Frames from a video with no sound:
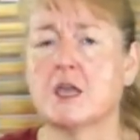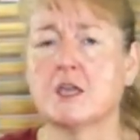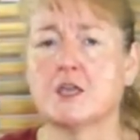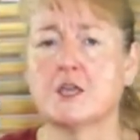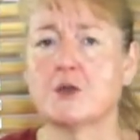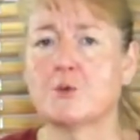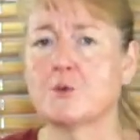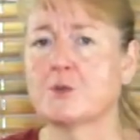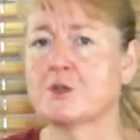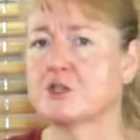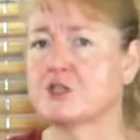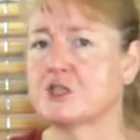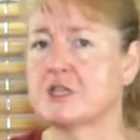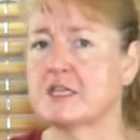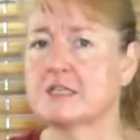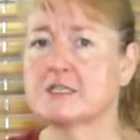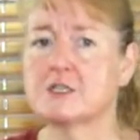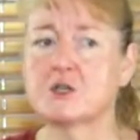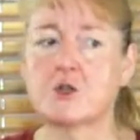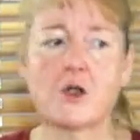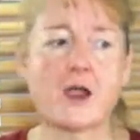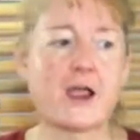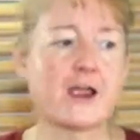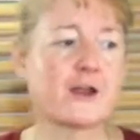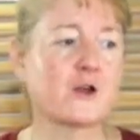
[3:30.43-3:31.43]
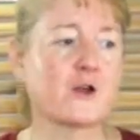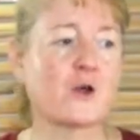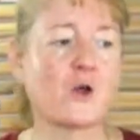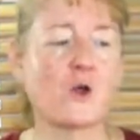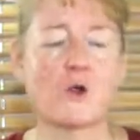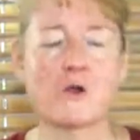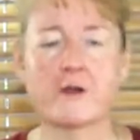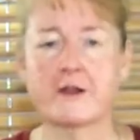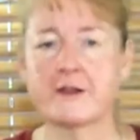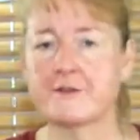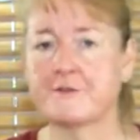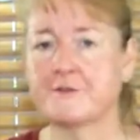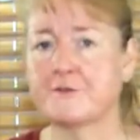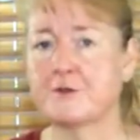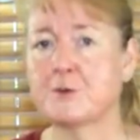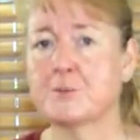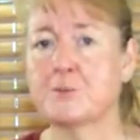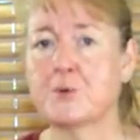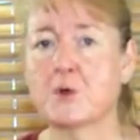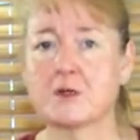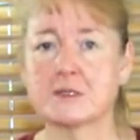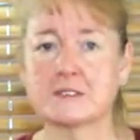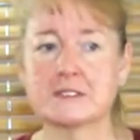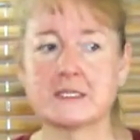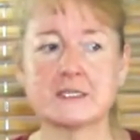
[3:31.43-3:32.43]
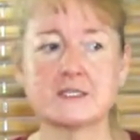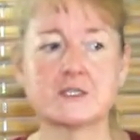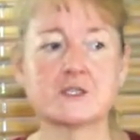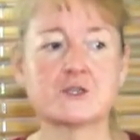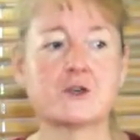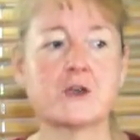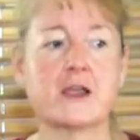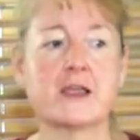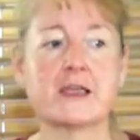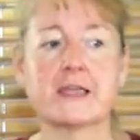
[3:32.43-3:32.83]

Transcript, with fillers: you know, with a cheese grater or in a food processor